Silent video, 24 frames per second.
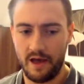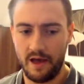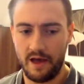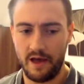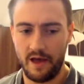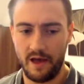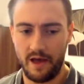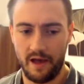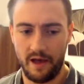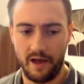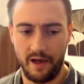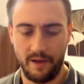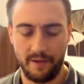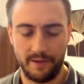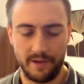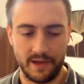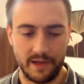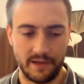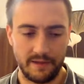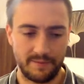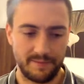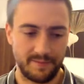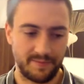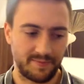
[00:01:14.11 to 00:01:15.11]

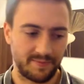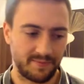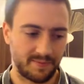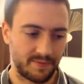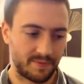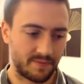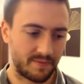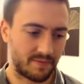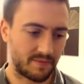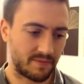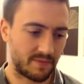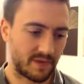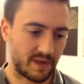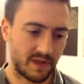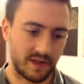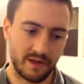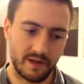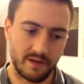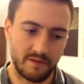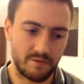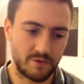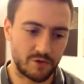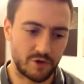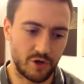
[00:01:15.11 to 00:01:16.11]

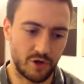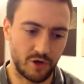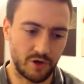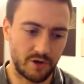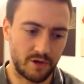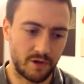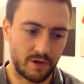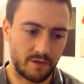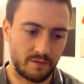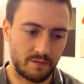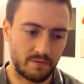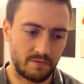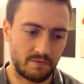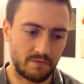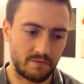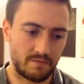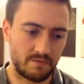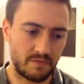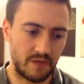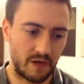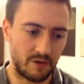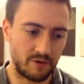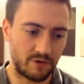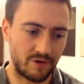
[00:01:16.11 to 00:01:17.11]
It was good.
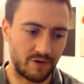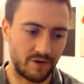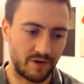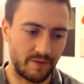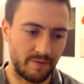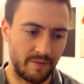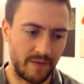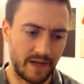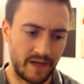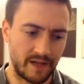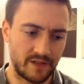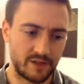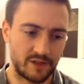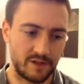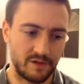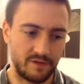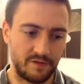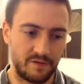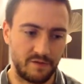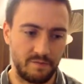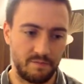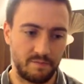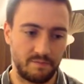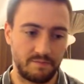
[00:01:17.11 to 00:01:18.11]
I was doing a mix
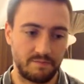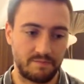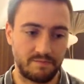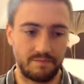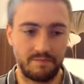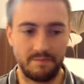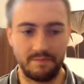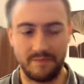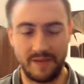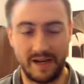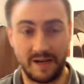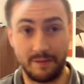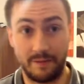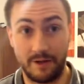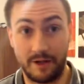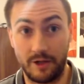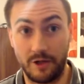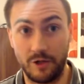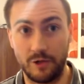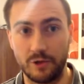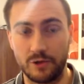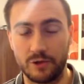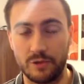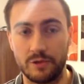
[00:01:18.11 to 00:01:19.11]
of my
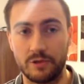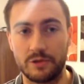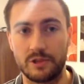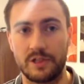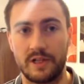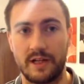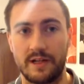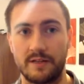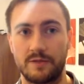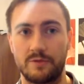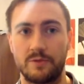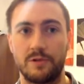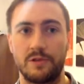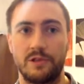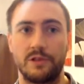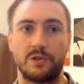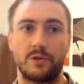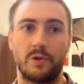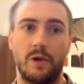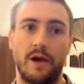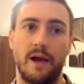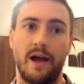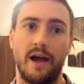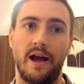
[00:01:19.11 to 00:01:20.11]
usual stance, which is
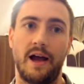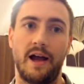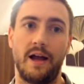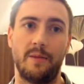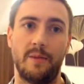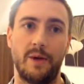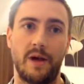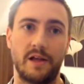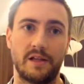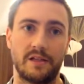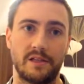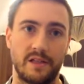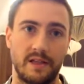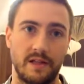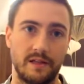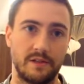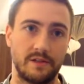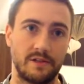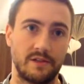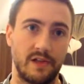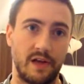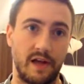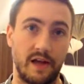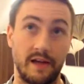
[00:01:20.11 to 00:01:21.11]
quite a high bar
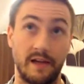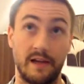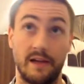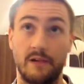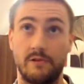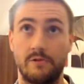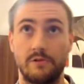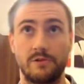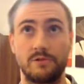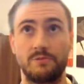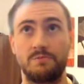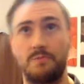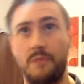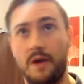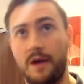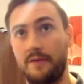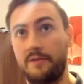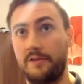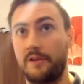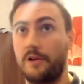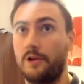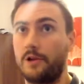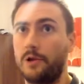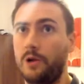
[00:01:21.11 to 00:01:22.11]
stance, and I was
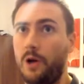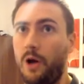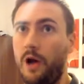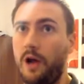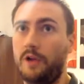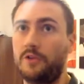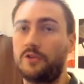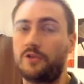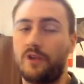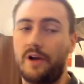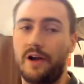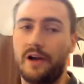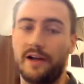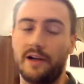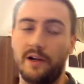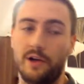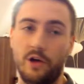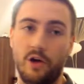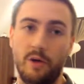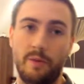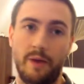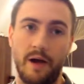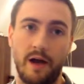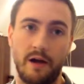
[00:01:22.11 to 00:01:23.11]
having a go at trying
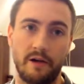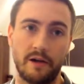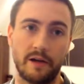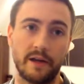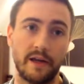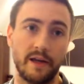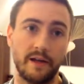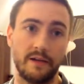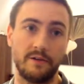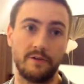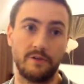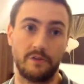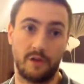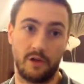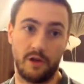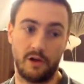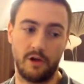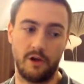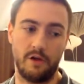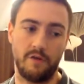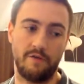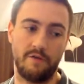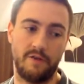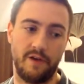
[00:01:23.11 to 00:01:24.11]
low bar again, so a
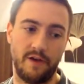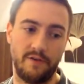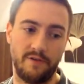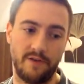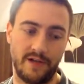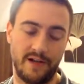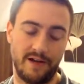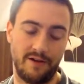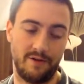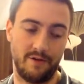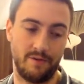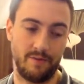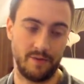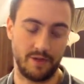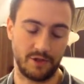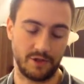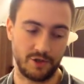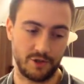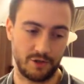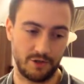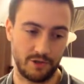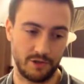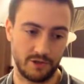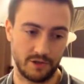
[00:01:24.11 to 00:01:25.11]
lot further down on my
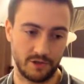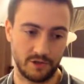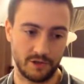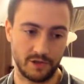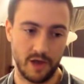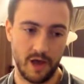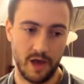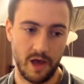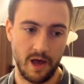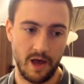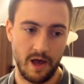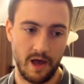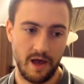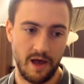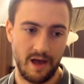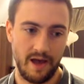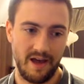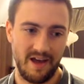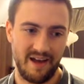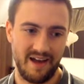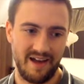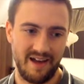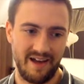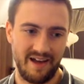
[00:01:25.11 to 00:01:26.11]
shoulders.
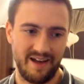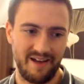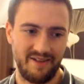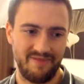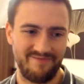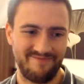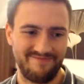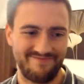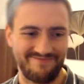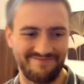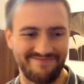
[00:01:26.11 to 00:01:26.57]
Not